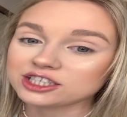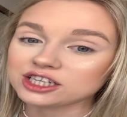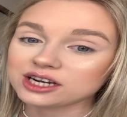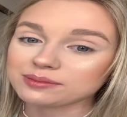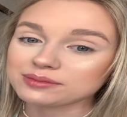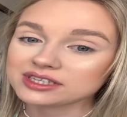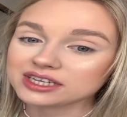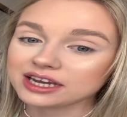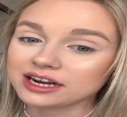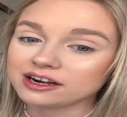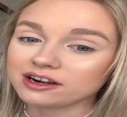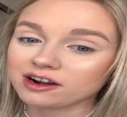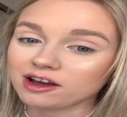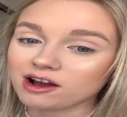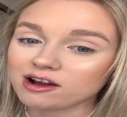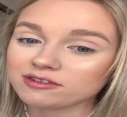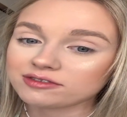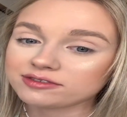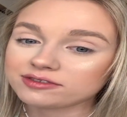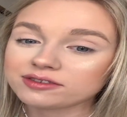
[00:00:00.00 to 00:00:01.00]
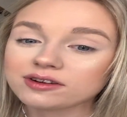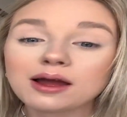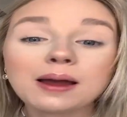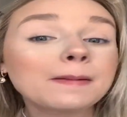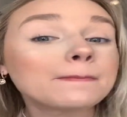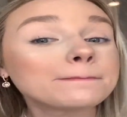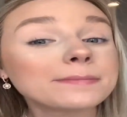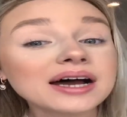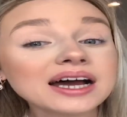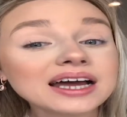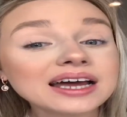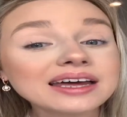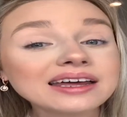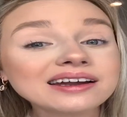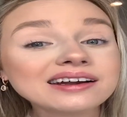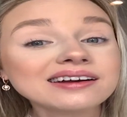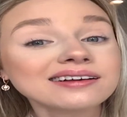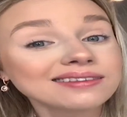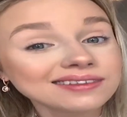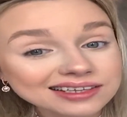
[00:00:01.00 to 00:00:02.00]
I'm scared of.
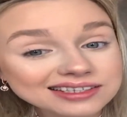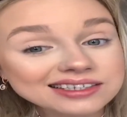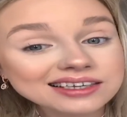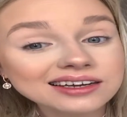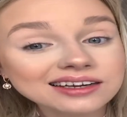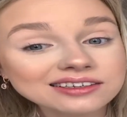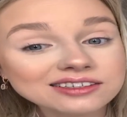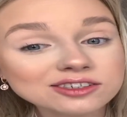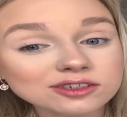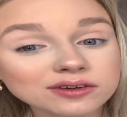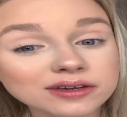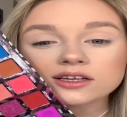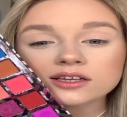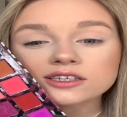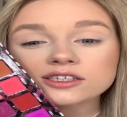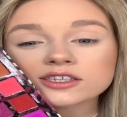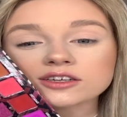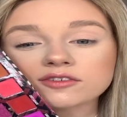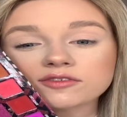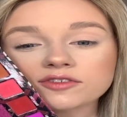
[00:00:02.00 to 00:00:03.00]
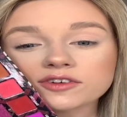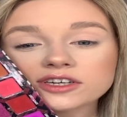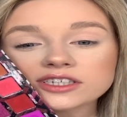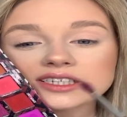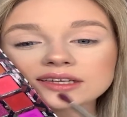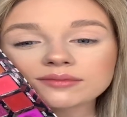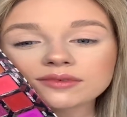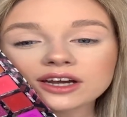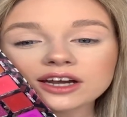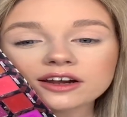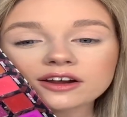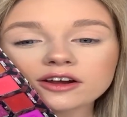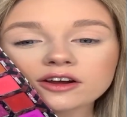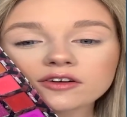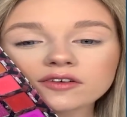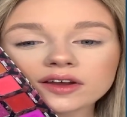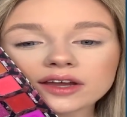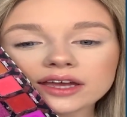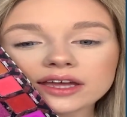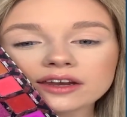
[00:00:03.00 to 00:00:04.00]
But let's get into it. So first I'm
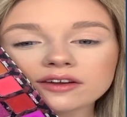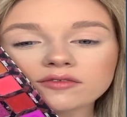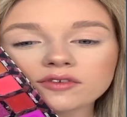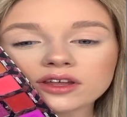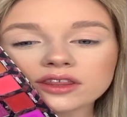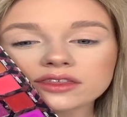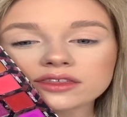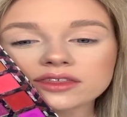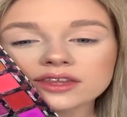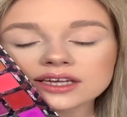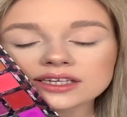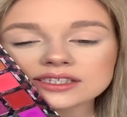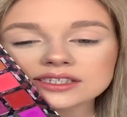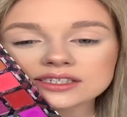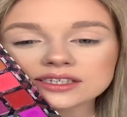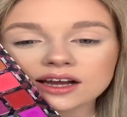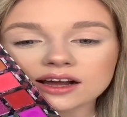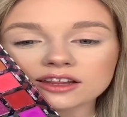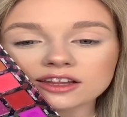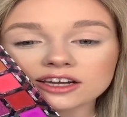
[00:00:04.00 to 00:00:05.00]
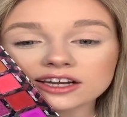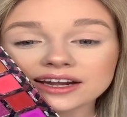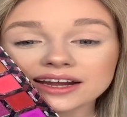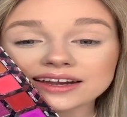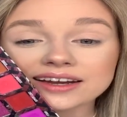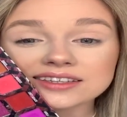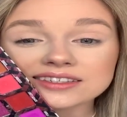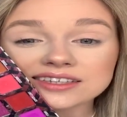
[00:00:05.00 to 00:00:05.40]
gonna go in with this color, and it's